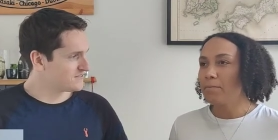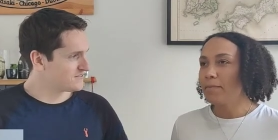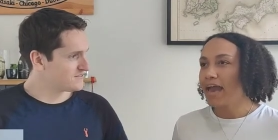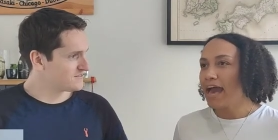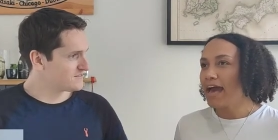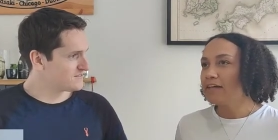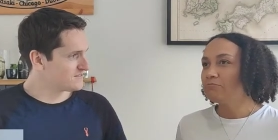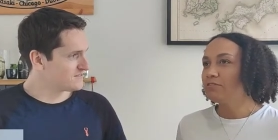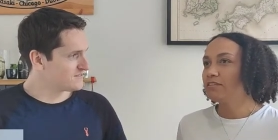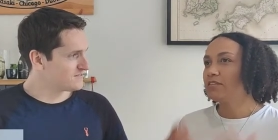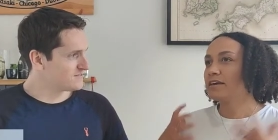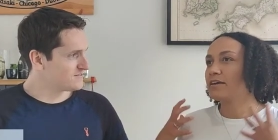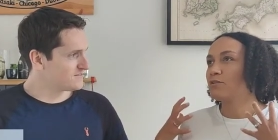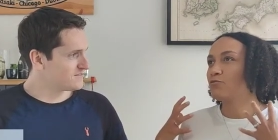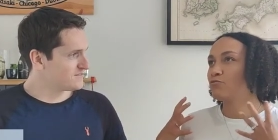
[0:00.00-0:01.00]
Speaker 1: a man with
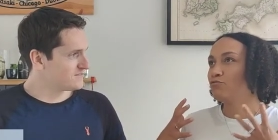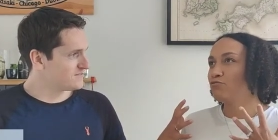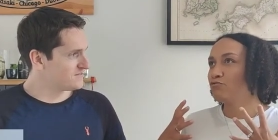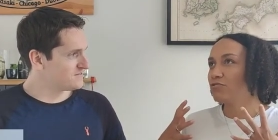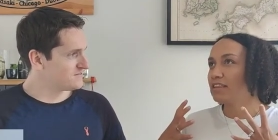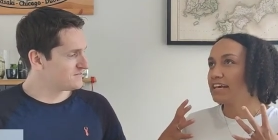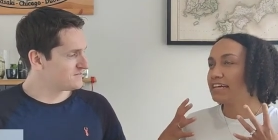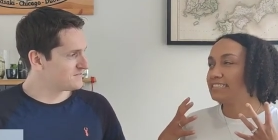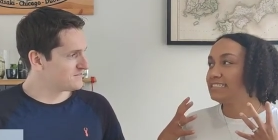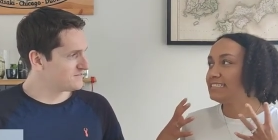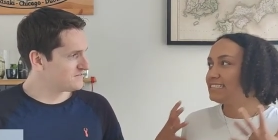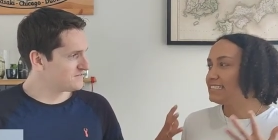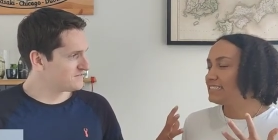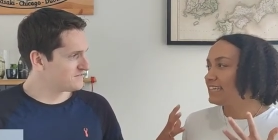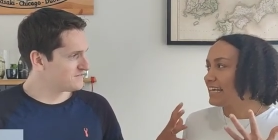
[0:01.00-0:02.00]
like a
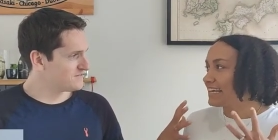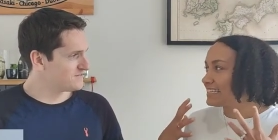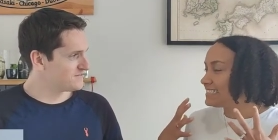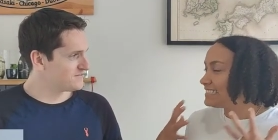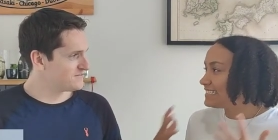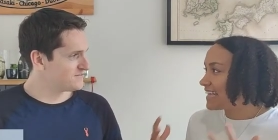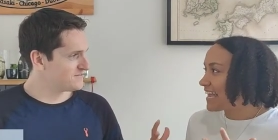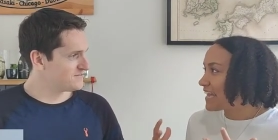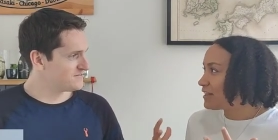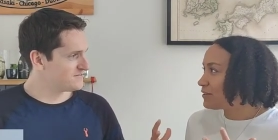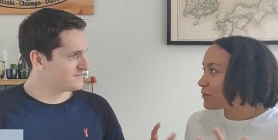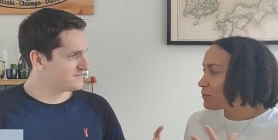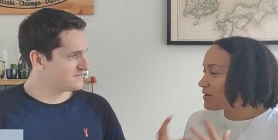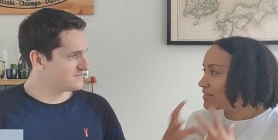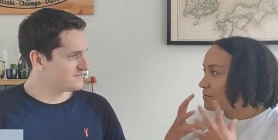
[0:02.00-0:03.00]

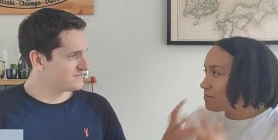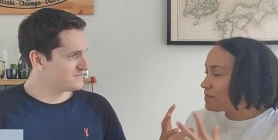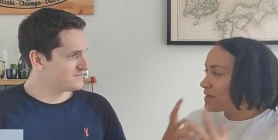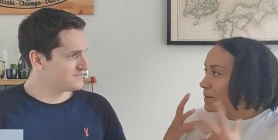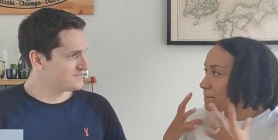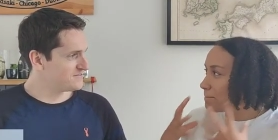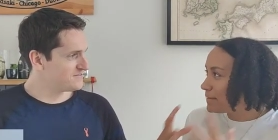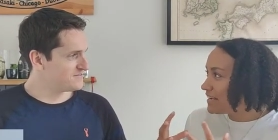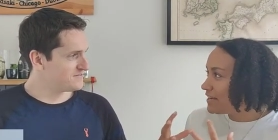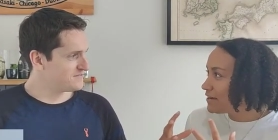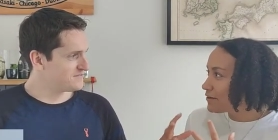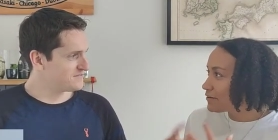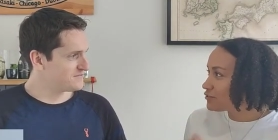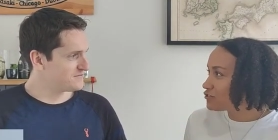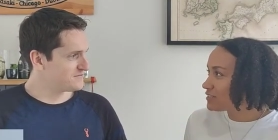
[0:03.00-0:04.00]
sailor with a big
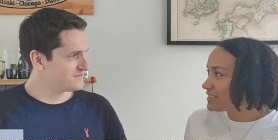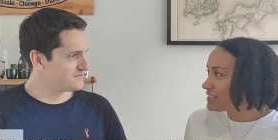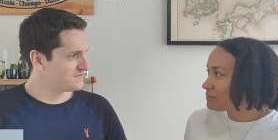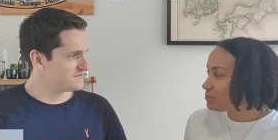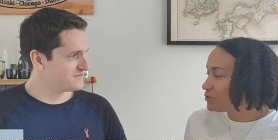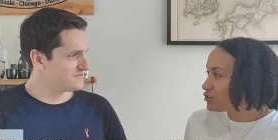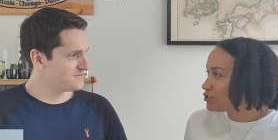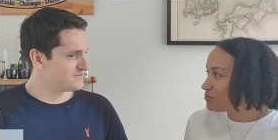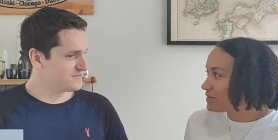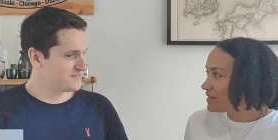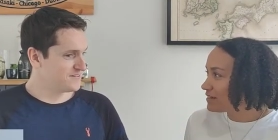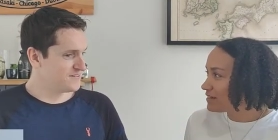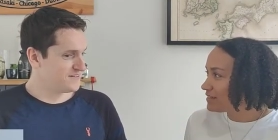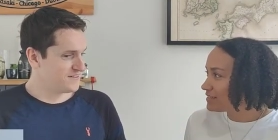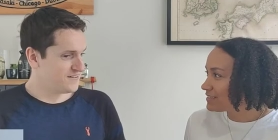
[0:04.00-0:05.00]
beard drinks
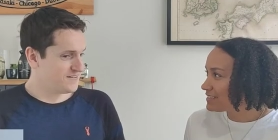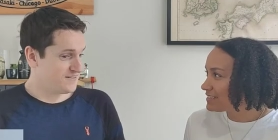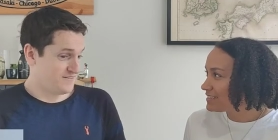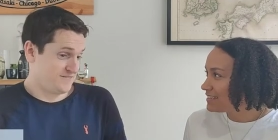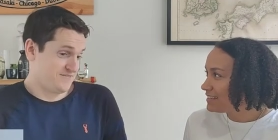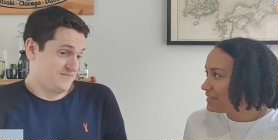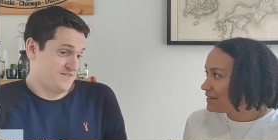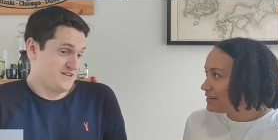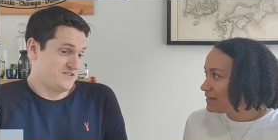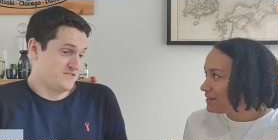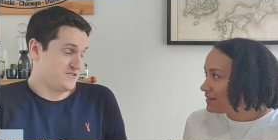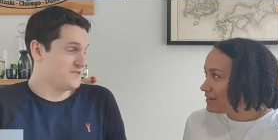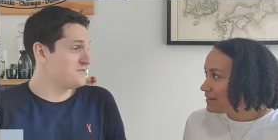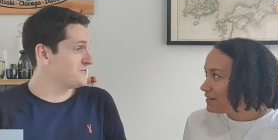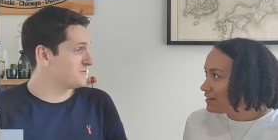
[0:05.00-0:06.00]
Bushmills.
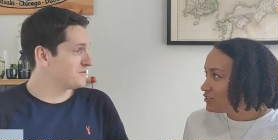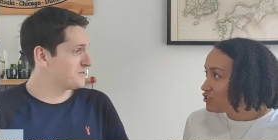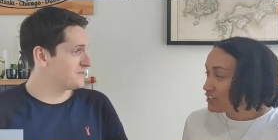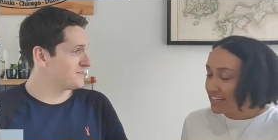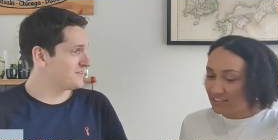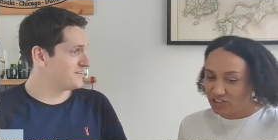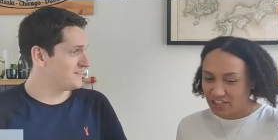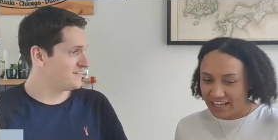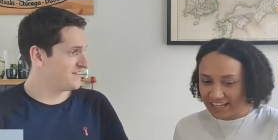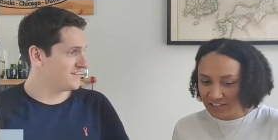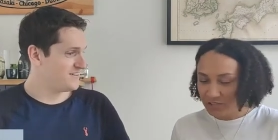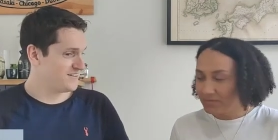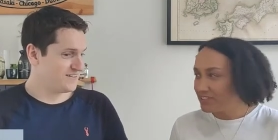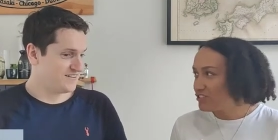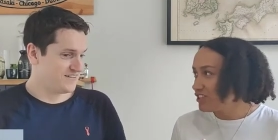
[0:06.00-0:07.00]
I
Speaker 2: don't
Speaker 1: know. Should I
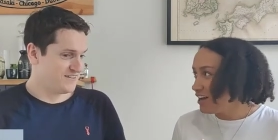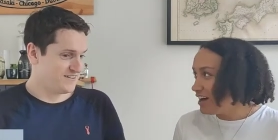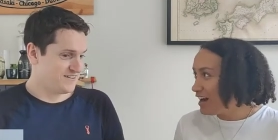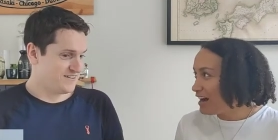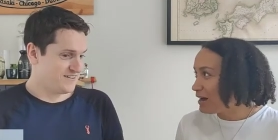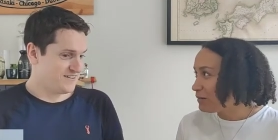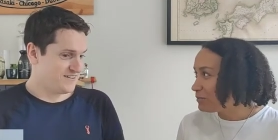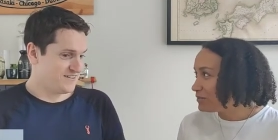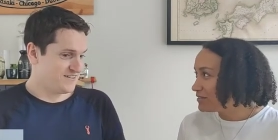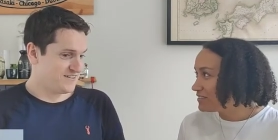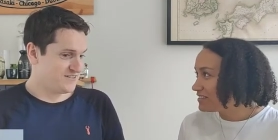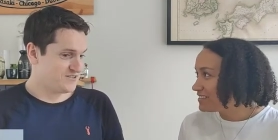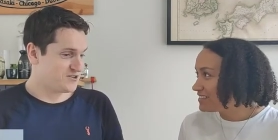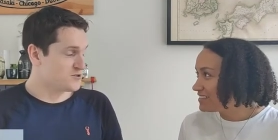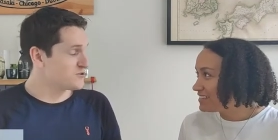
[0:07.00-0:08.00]
change my job?
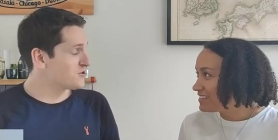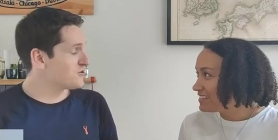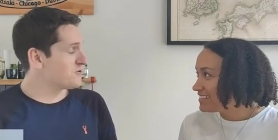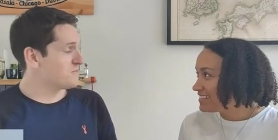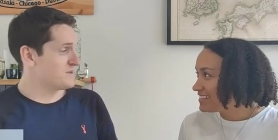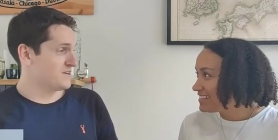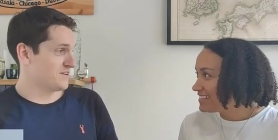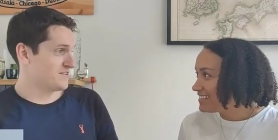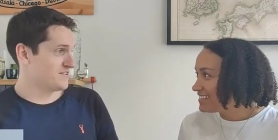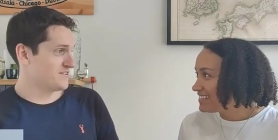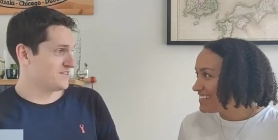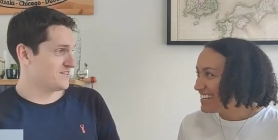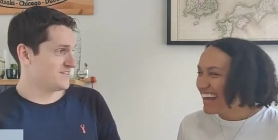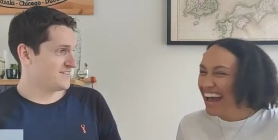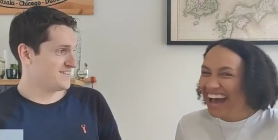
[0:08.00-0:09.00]
Speaker 2: Don't grow a beard.
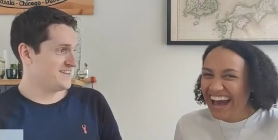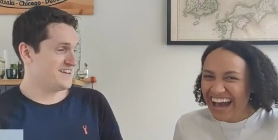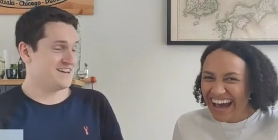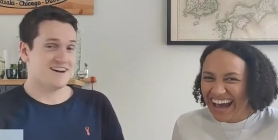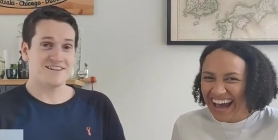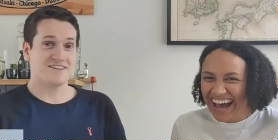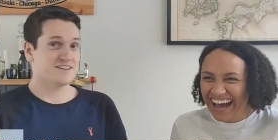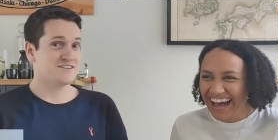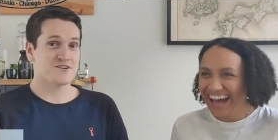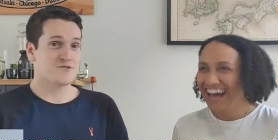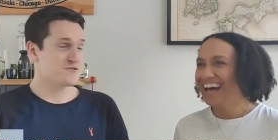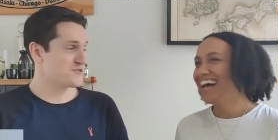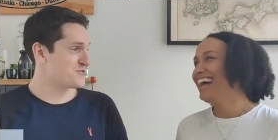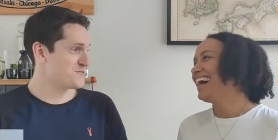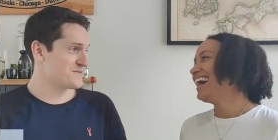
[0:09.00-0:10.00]
I think
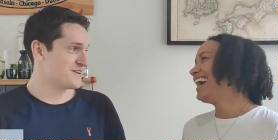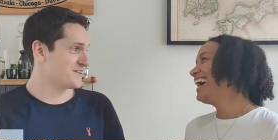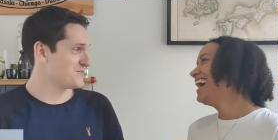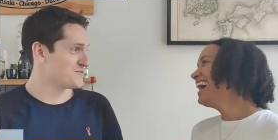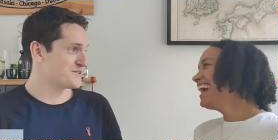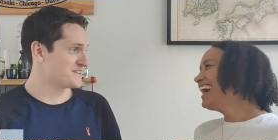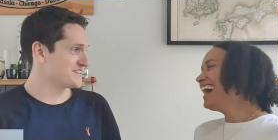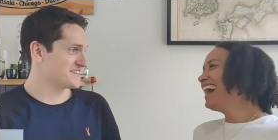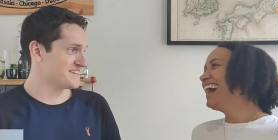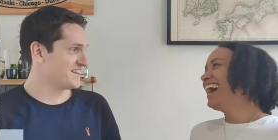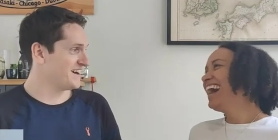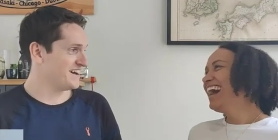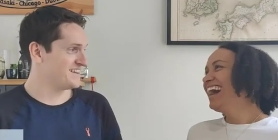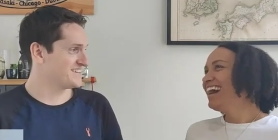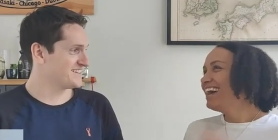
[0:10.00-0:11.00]
don't grow a beard. I don't want to see
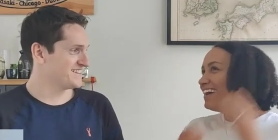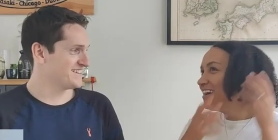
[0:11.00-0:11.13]
that.